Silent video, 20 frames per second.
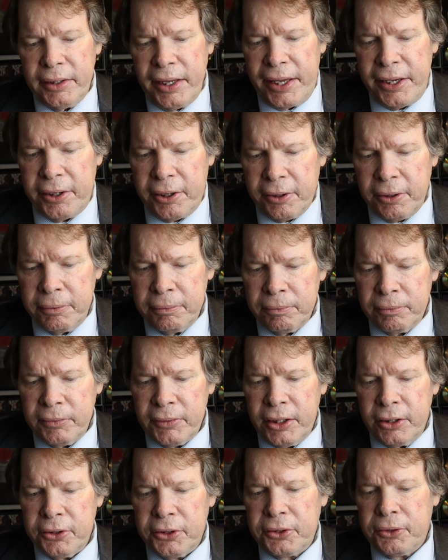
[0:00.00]
later,
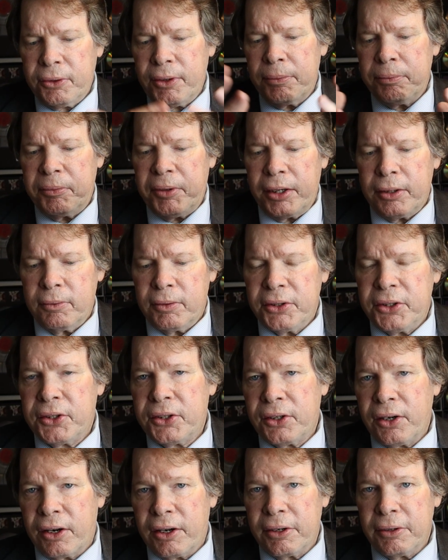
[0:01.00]
scripting would
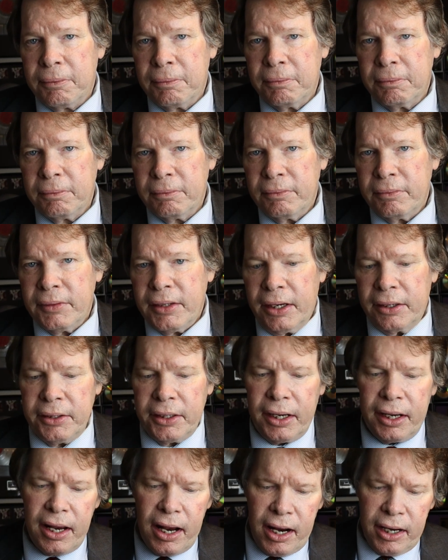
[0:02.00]
start, and
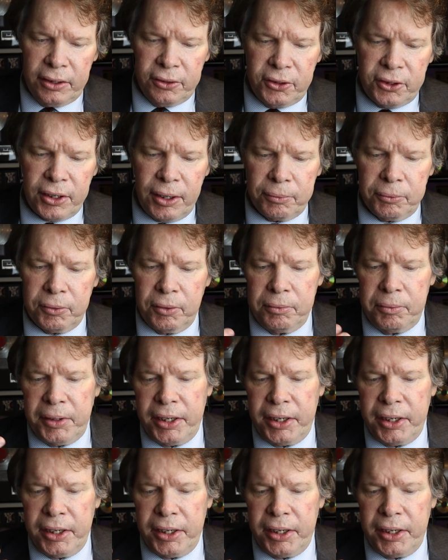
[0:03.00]
the concept would